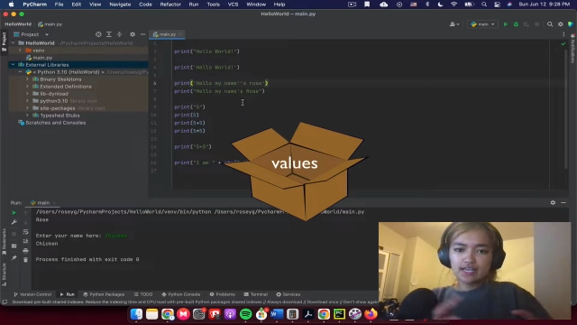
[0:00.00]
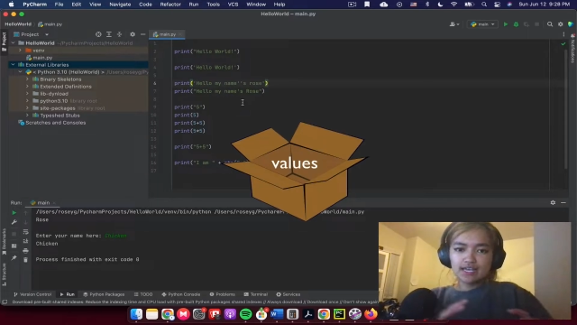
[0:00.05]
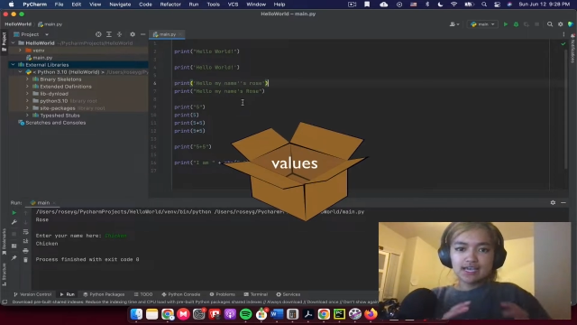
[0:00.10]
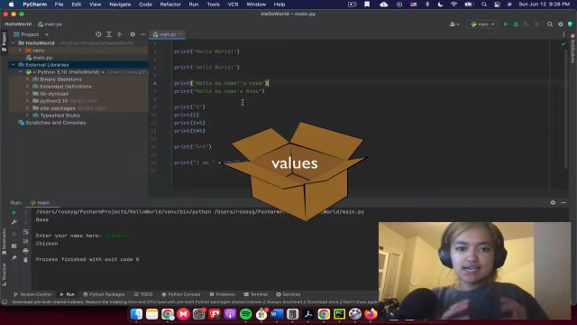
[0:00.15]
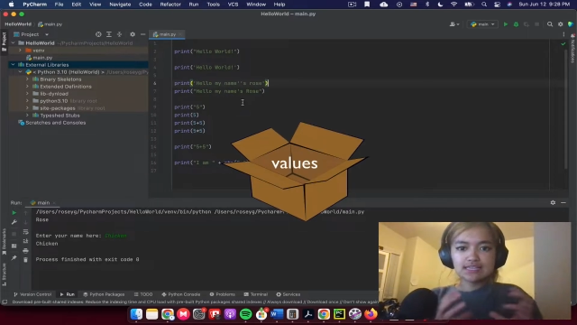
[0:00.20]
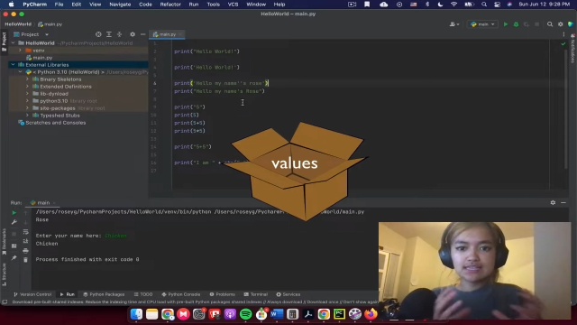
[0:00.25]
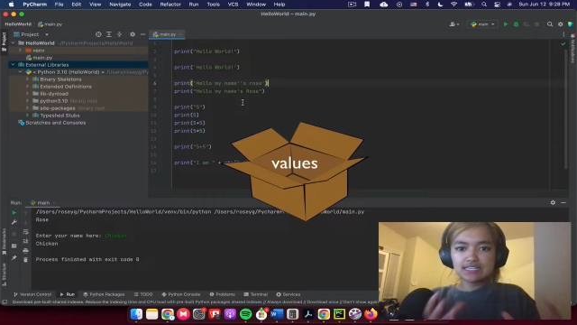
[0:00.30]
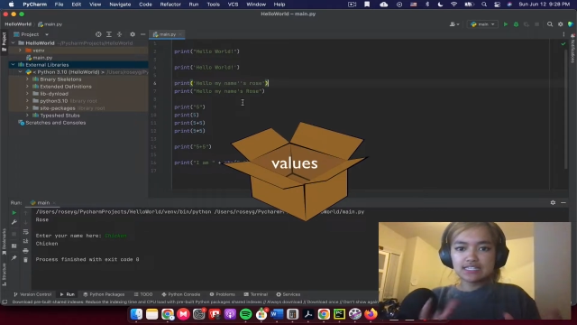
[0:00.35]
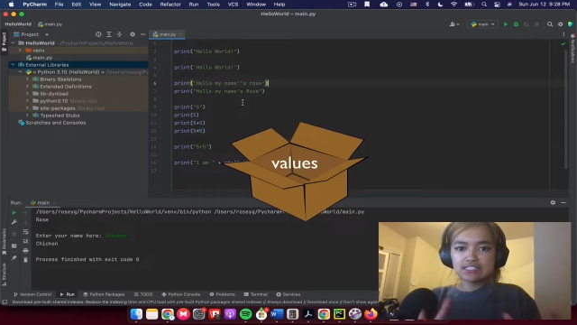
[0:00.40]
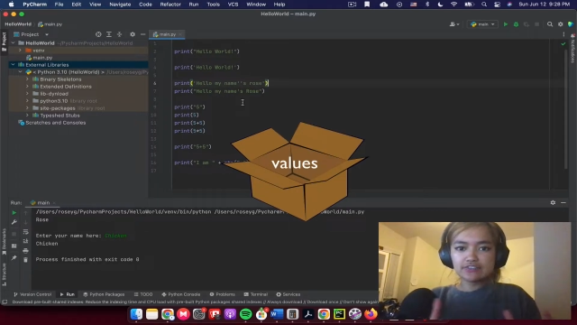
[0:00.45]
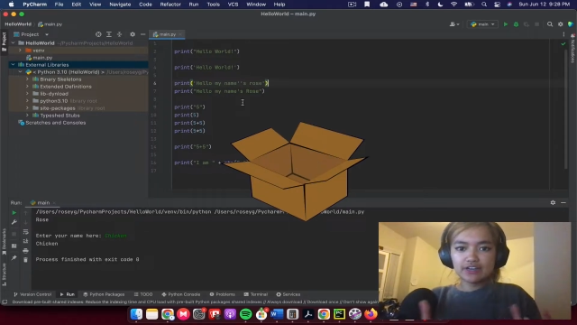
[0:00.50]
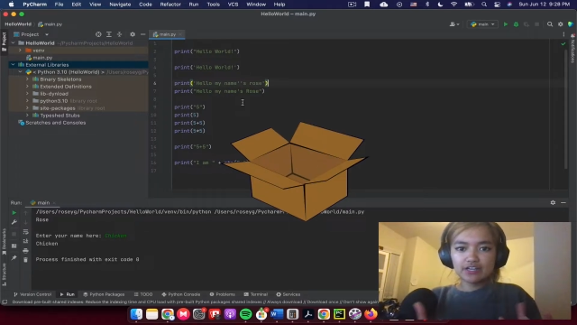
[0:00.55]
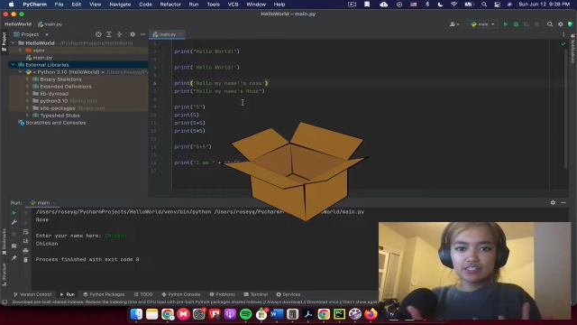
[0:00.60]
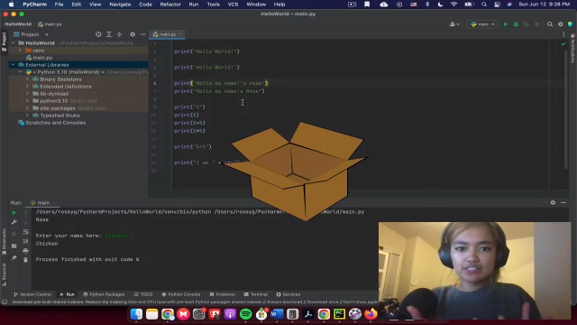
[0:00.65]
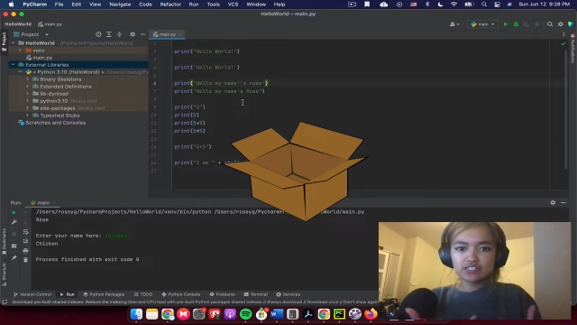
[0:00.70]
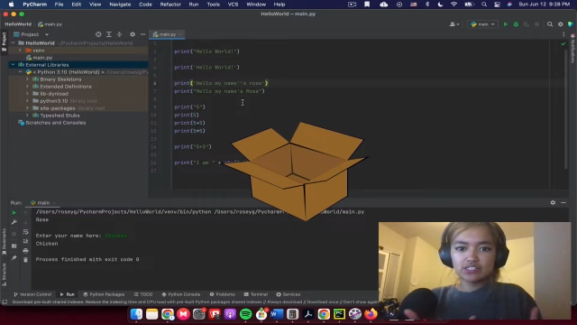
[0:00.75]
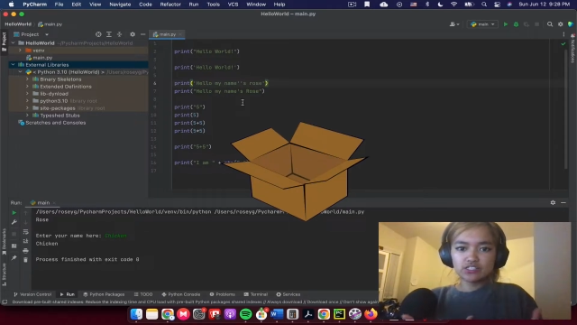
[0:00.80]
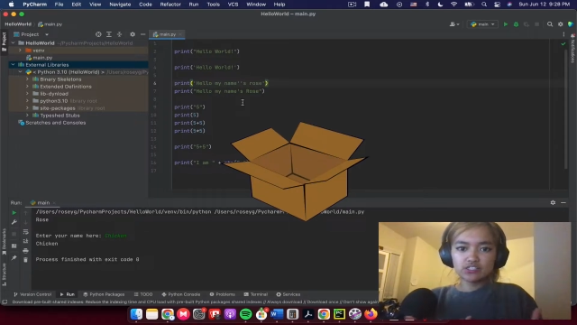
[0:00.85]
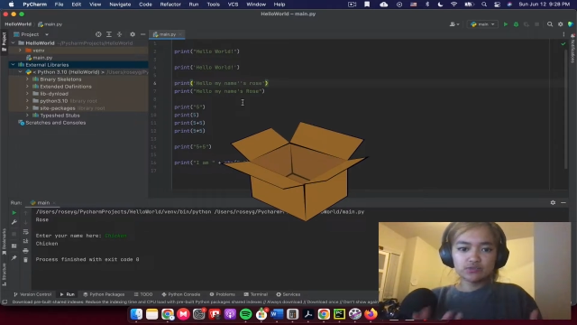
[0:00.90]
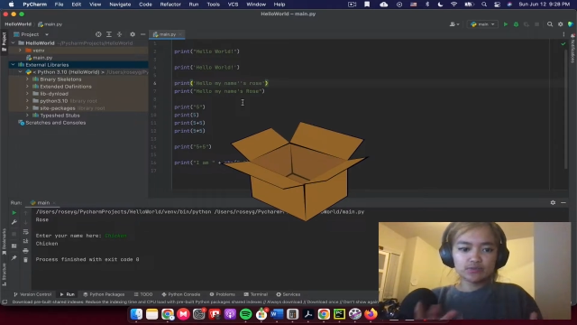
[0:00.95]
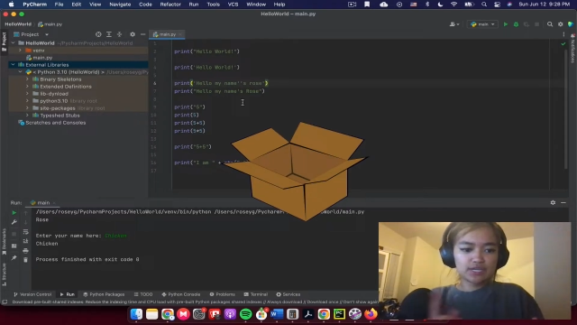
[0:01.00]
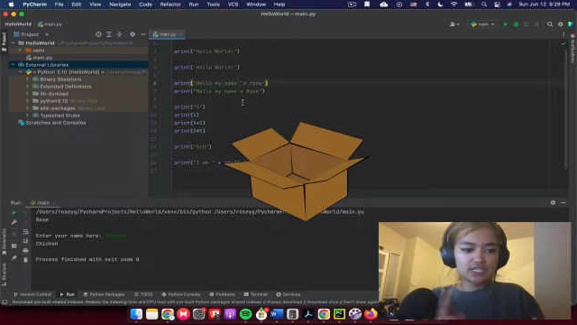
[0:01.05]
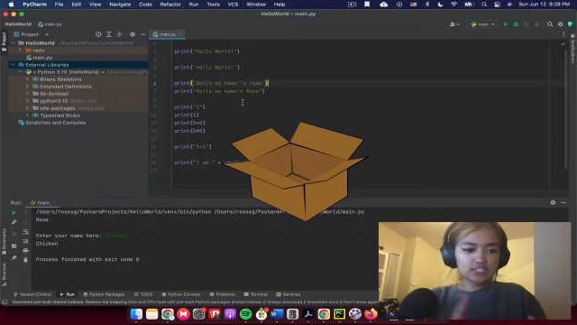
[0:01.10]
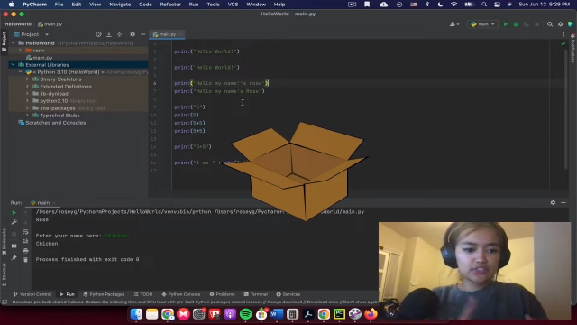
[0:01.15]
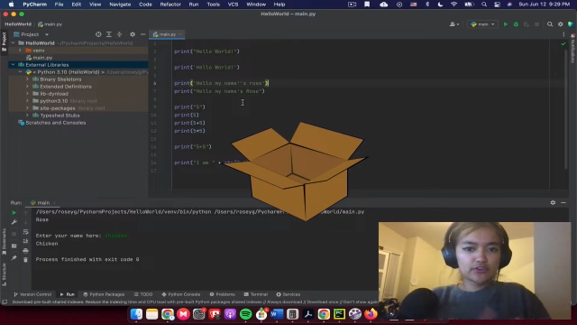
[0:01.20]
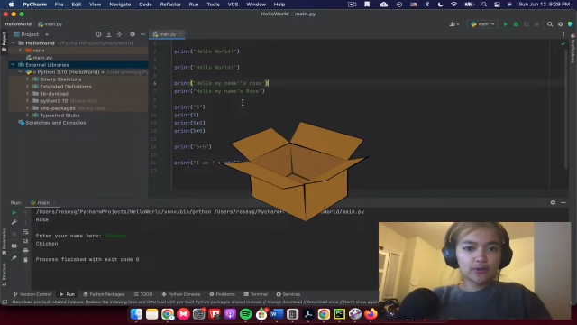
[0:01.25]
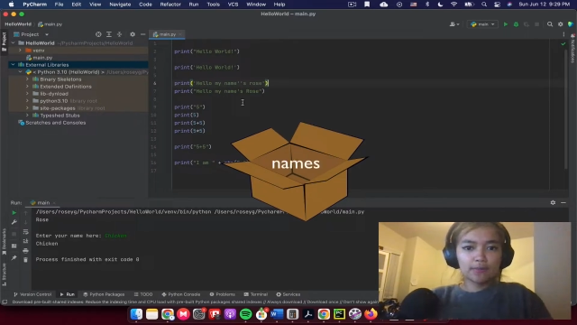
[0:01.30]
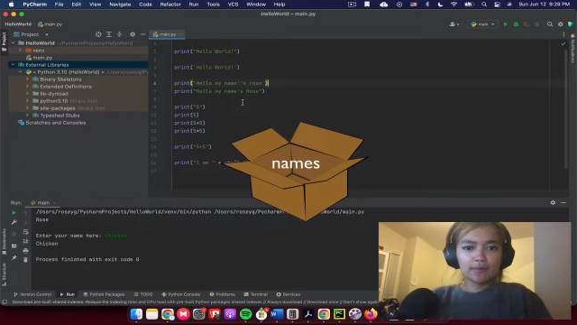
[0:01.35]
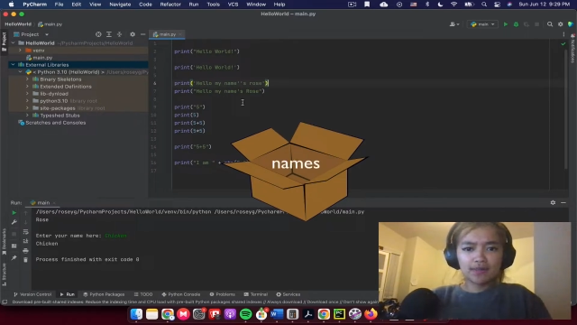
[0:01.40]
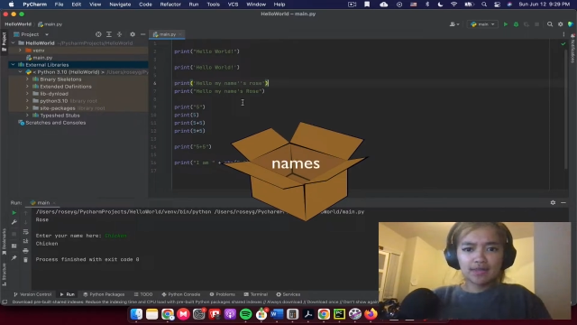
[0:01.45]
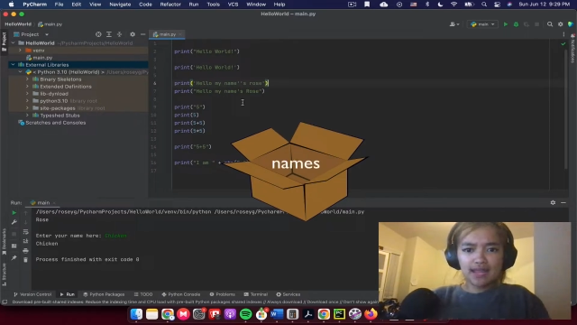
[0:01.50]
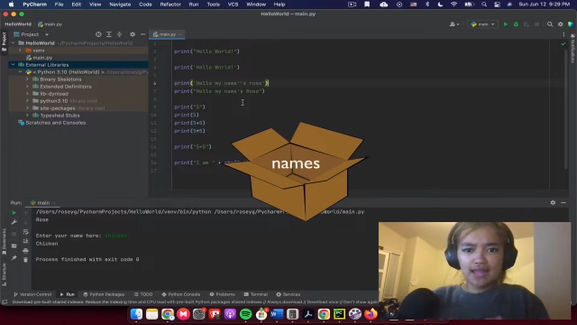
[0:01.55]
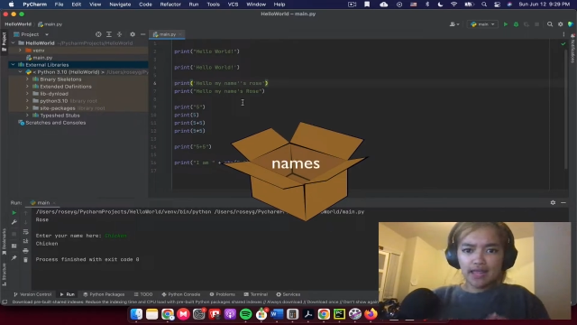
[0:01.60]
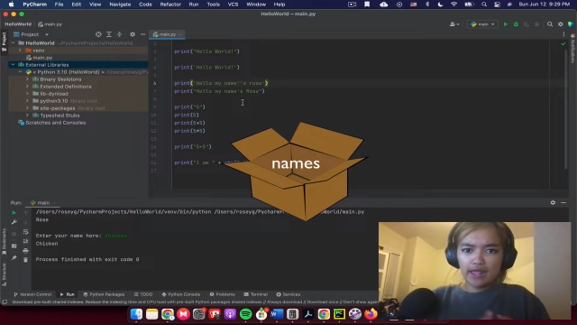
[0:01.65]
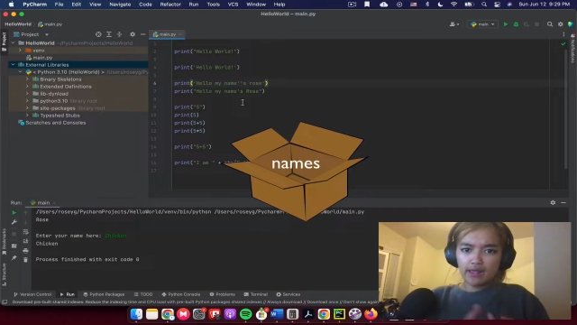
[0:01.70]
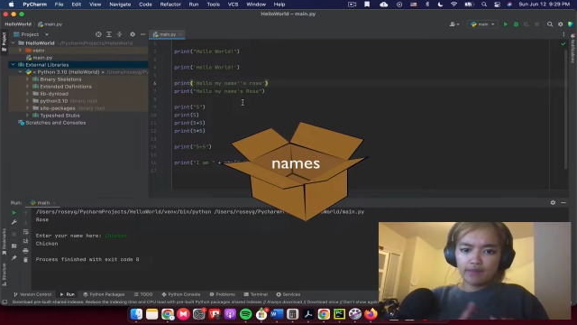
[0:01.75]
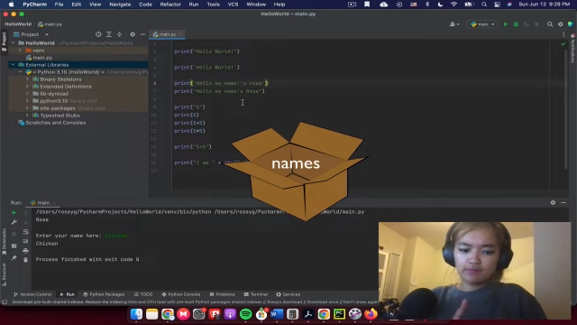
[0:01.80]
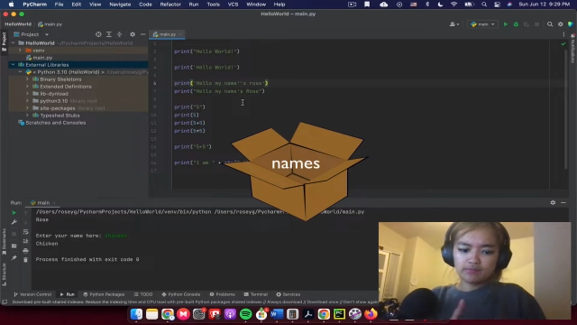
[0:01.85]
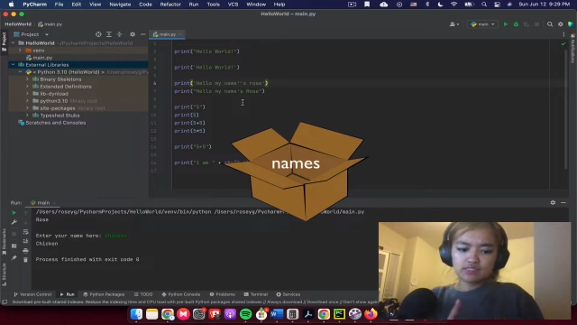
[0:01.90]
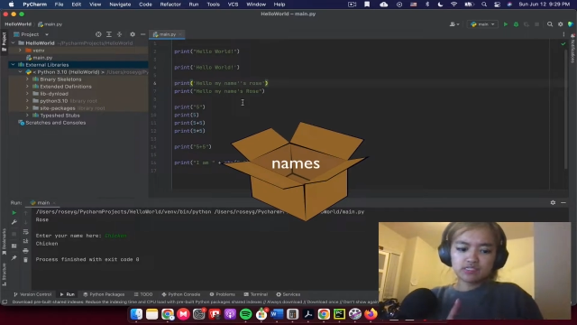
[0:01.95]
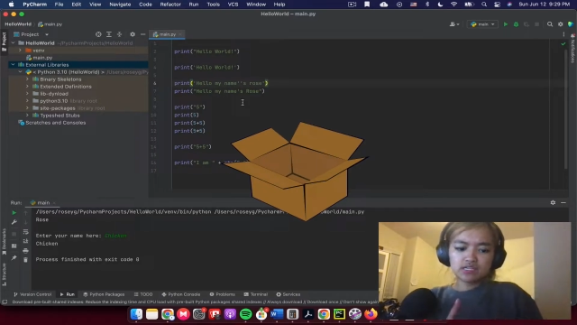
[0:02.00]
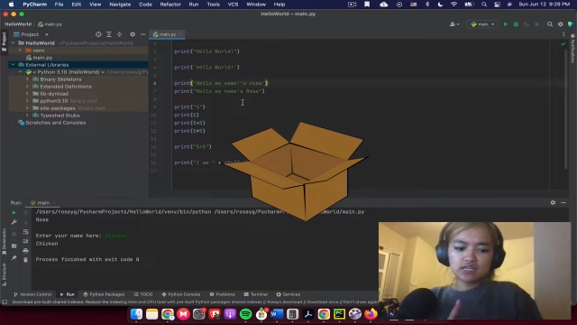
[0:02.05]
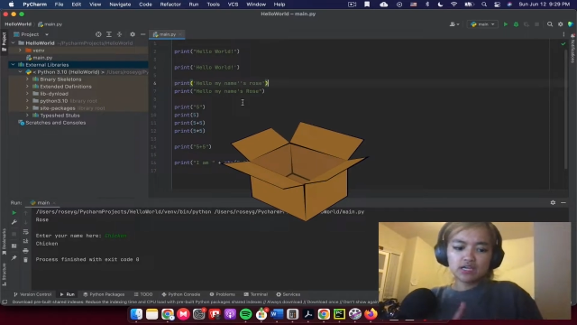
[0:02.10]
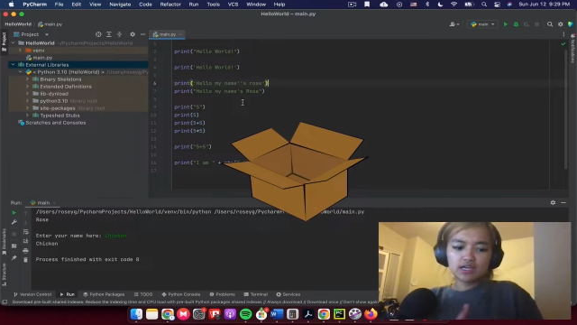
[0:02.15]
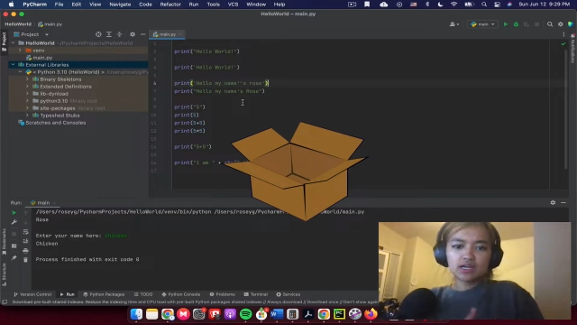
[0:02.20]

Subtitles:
and these values could range from names